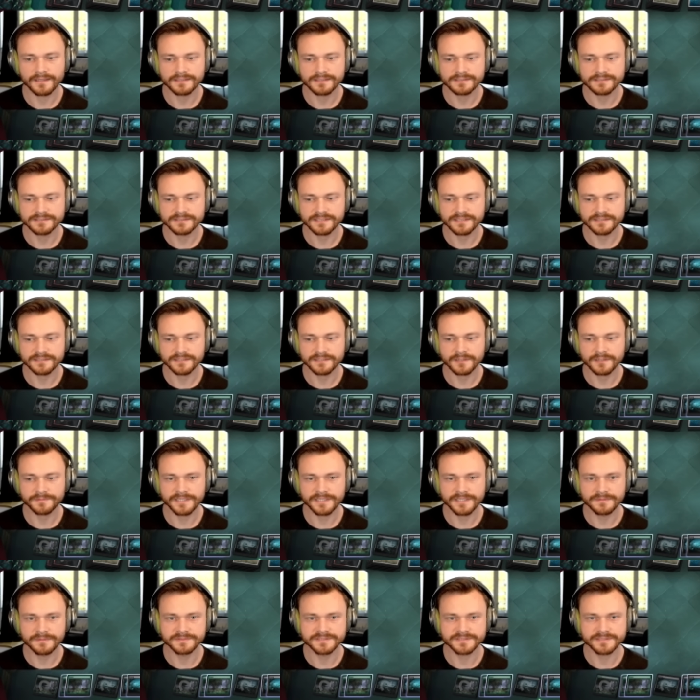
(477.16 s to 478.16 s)
Set an
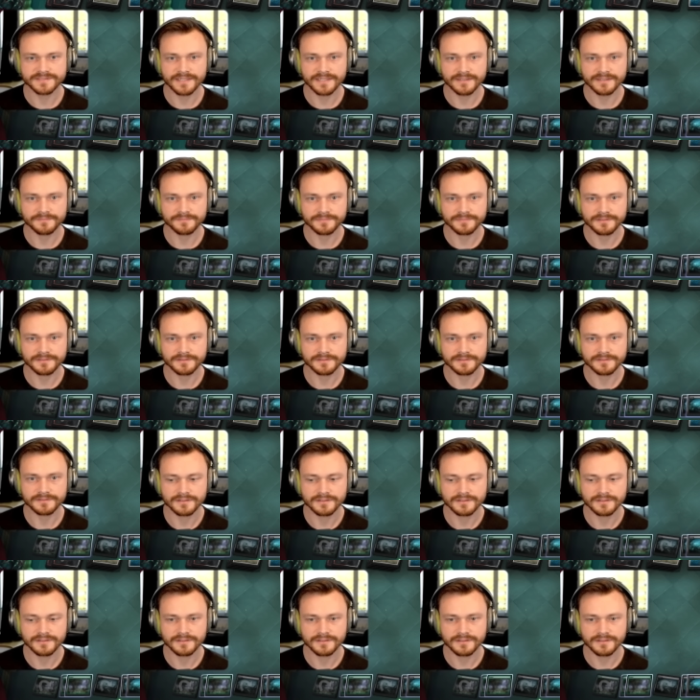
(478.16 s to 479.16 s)
upkeep stop.
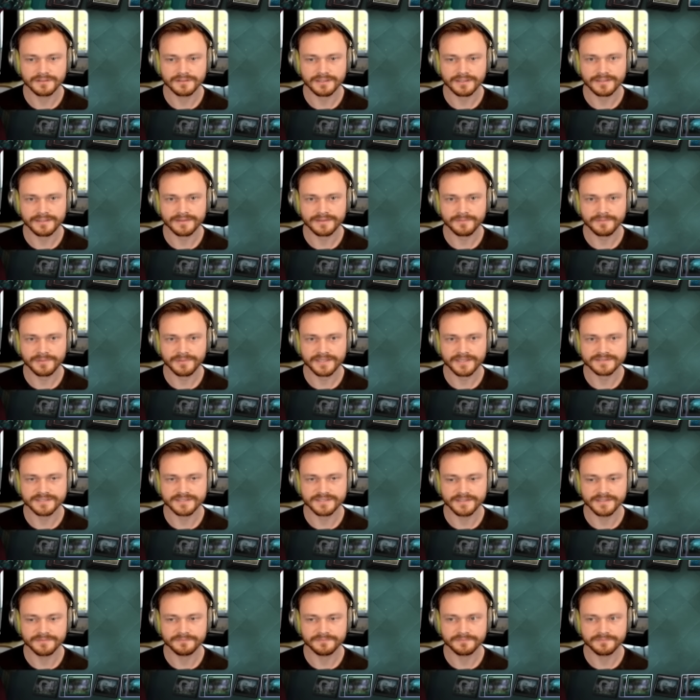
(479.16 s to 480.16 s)
I think past
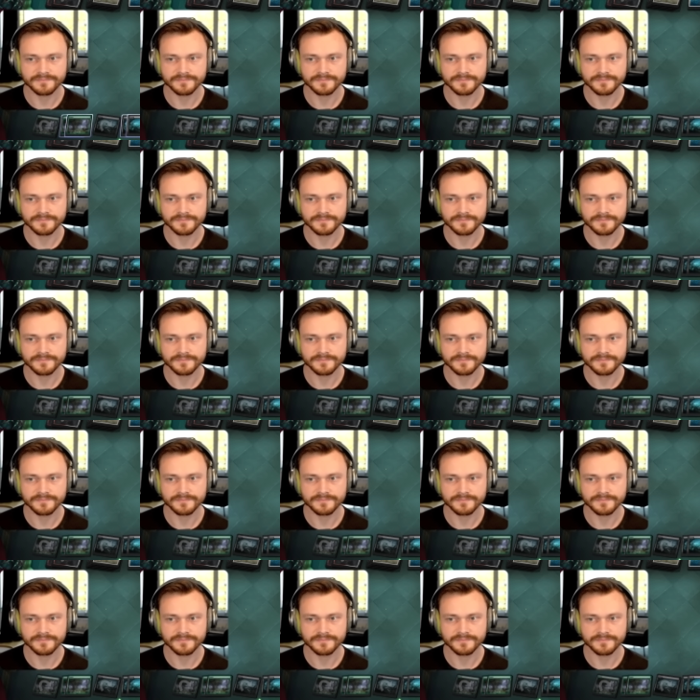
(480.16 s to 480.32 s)
them.